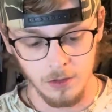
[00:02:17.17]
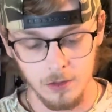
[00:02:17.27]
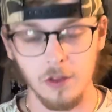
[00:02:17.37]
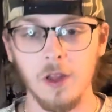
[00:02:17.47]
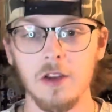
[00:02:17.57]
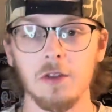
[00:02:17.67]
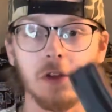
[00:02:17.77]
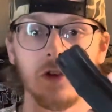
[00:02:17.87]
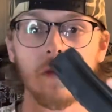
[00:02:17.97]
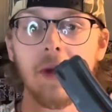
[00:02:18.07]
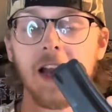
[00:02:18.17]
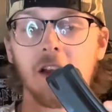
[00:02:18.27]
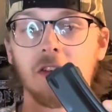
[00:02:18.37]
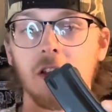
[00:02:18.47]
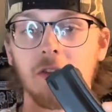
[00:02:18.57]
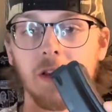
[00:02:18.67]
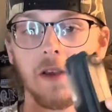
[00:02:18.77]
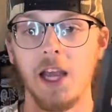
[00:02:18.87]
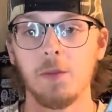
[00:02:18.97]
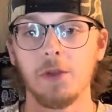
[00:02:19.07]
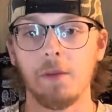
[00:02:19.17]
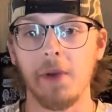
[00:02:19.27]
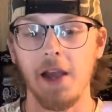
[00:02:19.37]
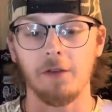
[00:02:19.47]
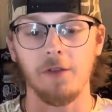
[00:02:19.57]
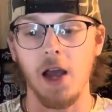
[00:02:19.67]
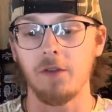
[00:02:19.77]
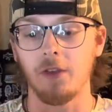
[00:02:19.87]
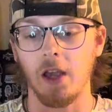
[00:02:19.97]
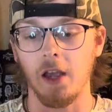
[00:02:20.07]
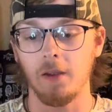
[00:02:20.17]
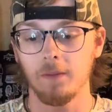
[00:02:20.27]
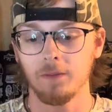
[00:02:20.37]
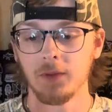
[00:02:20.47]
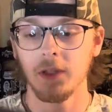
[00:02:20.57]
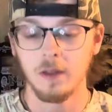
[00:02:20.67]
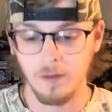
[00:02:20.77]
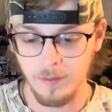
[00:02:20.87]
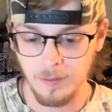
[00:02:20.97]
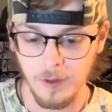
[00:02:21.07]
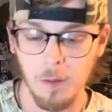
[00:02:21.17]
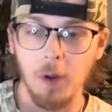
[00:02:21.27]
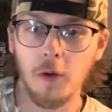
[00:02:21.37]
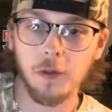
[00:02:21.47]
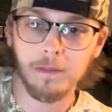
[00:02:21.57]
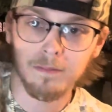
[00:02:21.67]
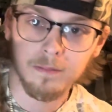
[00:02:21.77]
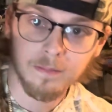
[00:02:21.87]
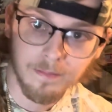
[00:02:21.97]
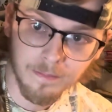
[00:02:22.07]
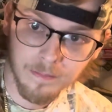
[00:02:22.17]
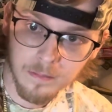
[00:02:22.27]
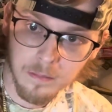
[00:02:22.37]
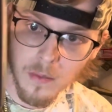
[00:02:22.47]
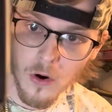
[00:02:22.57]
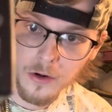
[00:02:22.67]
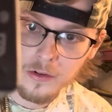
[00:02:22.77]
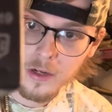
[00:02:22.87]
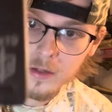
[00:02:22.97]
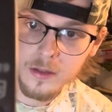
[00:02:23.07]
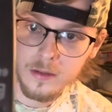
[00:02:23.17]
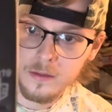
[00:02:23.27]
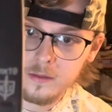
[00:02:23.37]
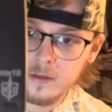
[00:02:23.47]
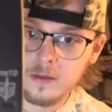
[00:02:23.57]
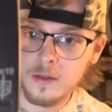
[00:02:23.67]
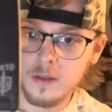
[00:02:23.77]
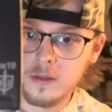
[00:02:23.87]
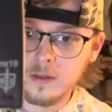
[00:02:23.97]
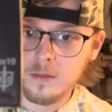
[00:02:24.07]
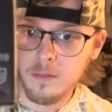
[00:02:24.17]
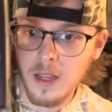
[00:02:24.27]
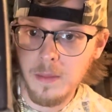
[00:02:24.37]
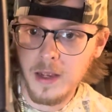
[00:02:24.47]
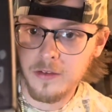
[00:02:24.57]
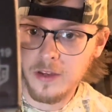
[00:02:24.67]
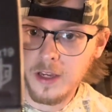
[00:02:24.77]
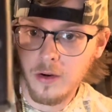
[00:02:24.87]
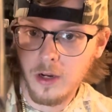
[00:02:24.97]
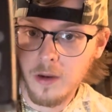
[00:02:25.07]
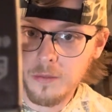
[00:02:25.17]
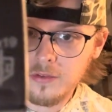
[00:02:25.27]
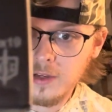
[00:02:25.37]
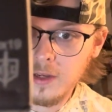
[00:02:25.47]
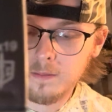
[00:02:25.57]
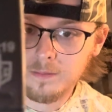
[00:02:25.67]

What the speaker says: So these are the two magazines that came with the MAC5K. They're both marked MAC or MC.